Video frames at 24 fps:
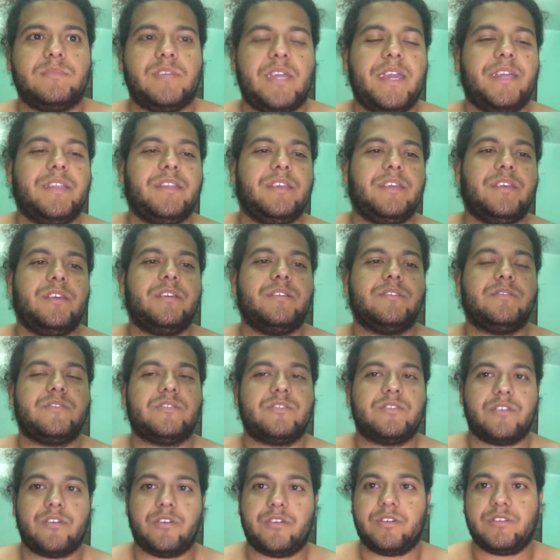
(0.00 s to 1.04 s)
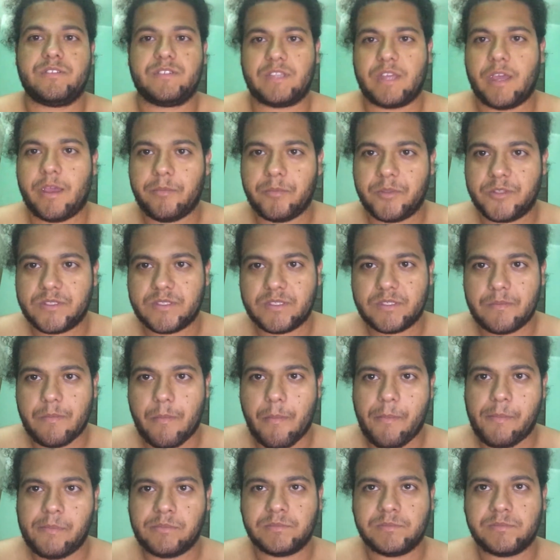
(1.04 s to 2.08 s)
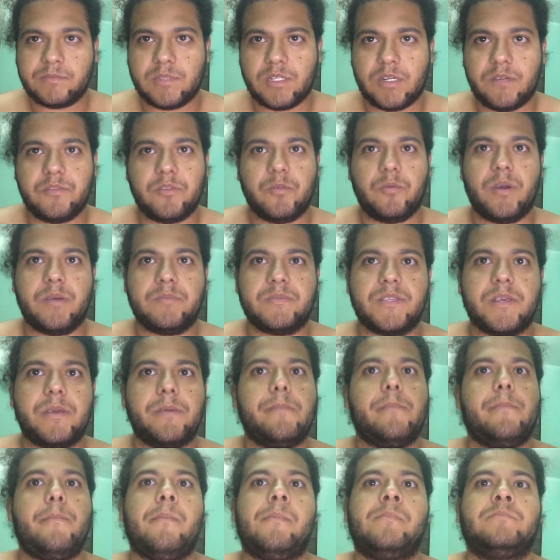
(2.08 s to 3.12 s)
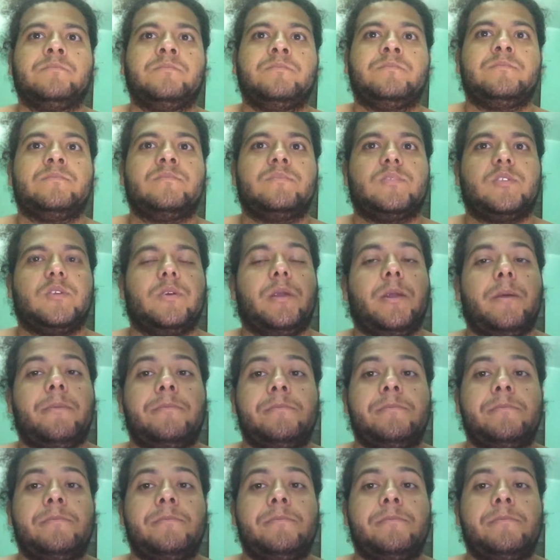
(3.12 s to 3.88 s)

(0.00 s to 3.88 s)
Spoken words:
handing in certain assignments of the website. So yeah,